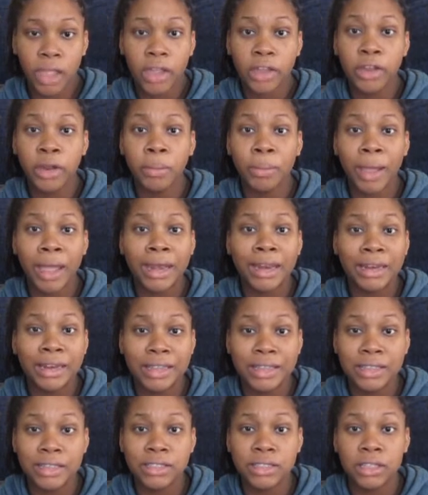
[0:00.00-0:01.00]
your body
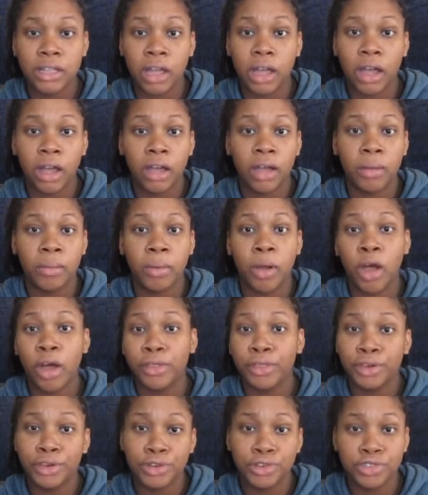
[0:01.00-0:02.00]
needs all
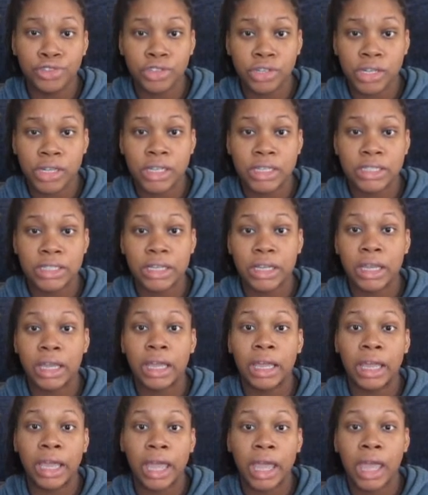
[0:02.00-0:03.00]
the nutrients it
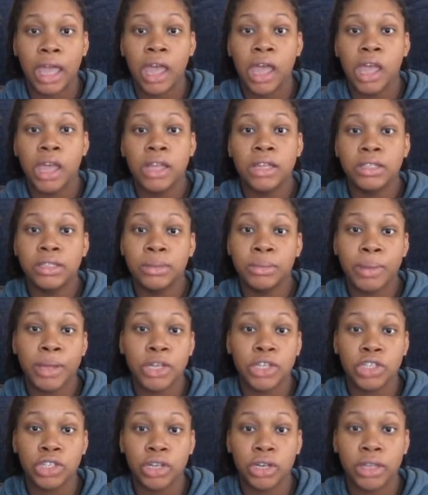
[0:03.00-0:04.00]
can get to
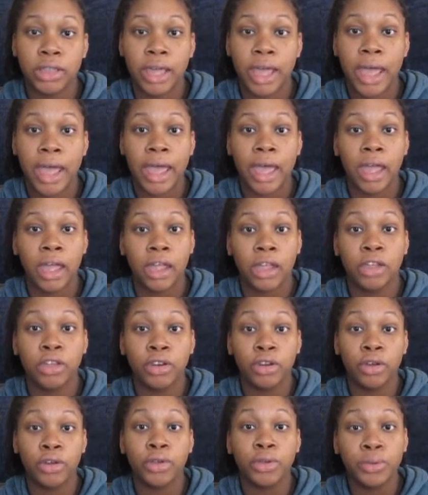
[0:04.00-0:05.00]
make sure that, you
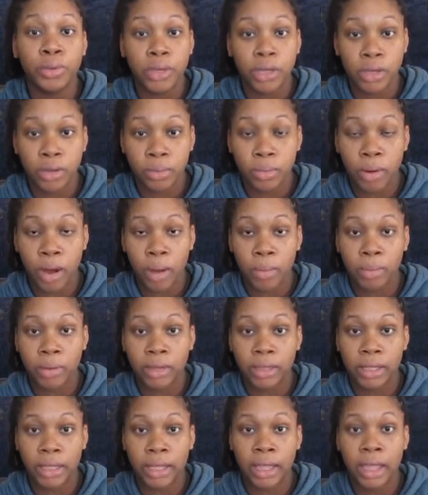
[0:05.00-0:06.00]
know, you heal
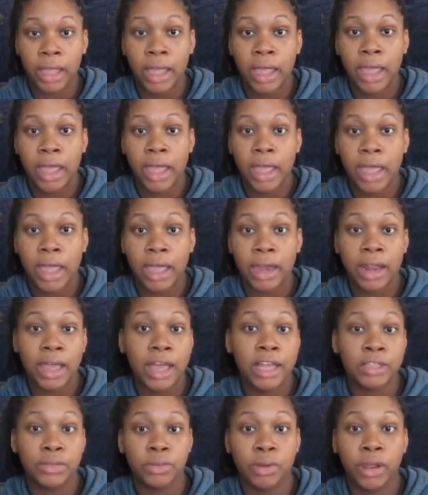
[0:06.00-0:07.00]
properly and it
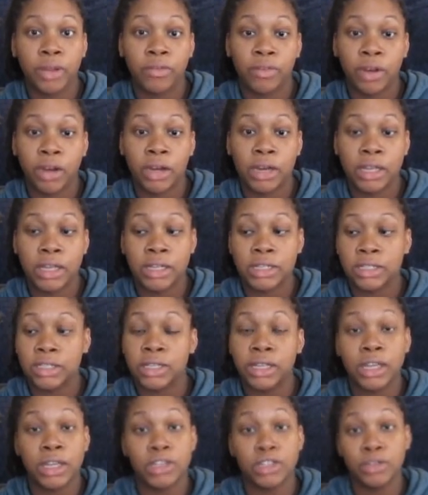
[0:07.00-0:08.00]
has whatever it needs
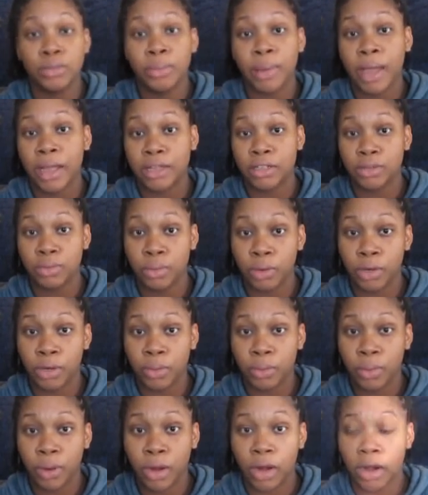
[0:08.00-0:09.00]
to get you back to where you
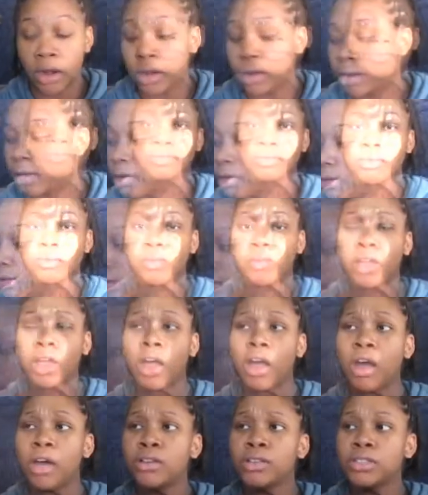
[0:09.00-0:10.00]
were.
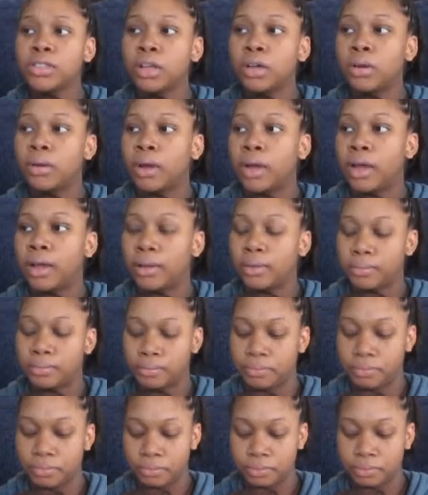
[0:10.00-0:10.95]
Also,